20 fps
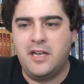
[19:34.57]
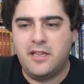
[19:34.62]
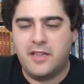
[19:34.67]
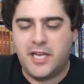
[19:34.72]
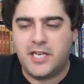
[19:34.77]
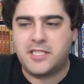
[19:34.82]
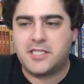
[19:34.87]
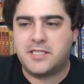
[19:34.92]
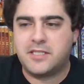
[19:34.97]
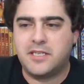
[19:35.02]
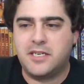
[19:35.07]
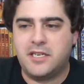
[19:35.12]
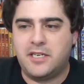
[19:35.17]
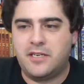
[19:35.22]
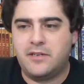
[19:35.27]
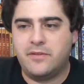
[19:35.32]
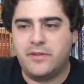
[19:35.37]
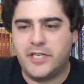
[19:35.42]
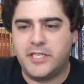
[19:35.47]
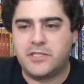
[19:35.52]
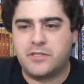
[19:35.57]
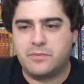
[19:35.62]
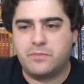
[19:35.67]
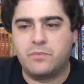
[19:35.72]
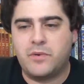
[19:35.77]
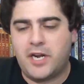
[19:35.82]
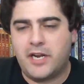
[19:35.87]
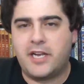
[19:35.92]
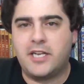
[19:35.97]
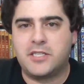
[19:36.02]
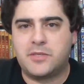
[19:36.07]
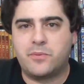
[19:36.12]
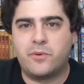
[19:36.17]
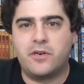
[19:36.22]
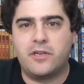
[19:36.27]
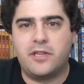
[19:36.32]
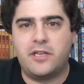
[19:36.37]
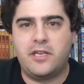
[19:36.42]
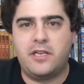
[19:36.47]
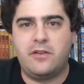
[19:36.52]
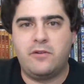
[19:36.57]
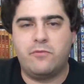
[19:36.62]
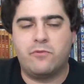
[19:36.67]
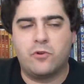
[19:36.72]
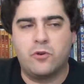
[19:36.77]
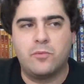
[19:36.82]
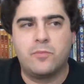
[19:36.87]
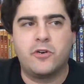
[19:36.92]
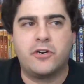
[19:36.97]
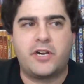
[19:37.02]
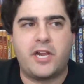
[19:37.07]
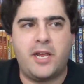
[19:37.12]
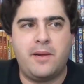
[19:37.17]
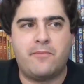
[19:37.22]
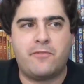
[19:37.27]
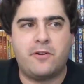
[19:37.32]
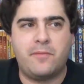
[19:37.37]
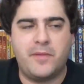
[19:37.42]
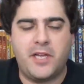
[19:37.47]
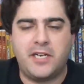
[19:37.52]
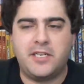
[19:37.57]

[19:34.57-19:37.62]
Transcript: That's I guess where the rumor came from,